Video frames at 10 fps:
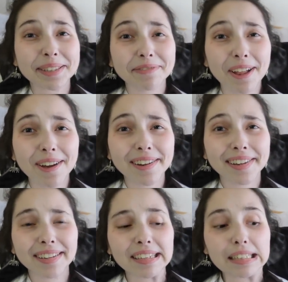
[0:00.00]
week's
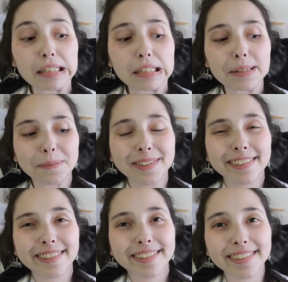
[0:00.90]
vlog,
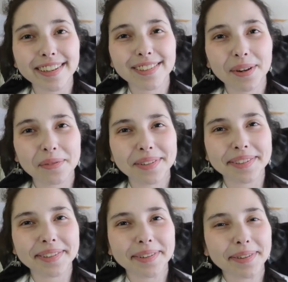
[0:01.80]
which is
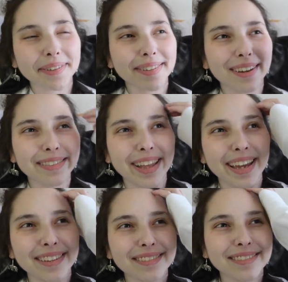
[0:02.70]
obviously
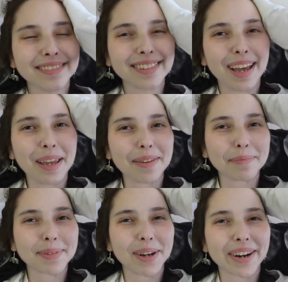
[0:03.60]
late. I
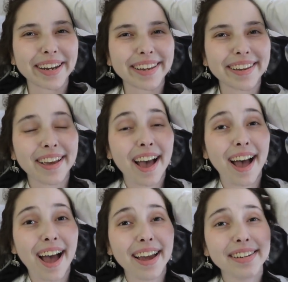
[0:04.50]
am sorry.
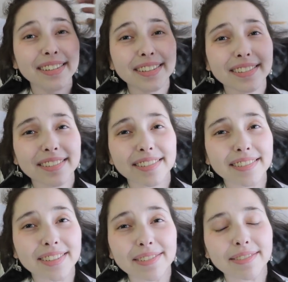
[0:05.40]
I
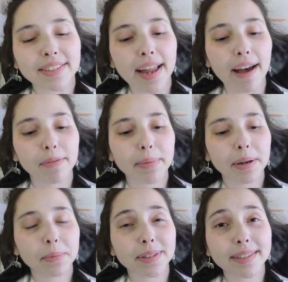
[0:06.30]
just haven't been
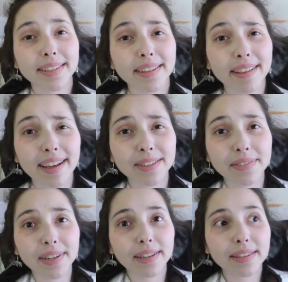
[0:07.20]
able to see the last
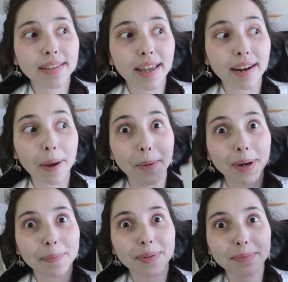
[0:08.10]
few days, and I
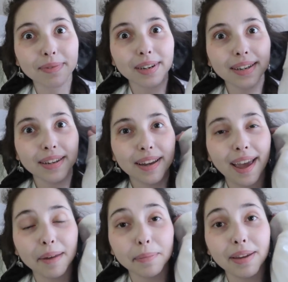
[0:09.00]
woke up this morning
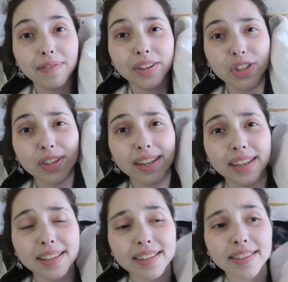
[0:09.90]
and my vision
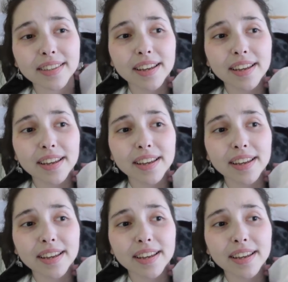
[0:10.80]
is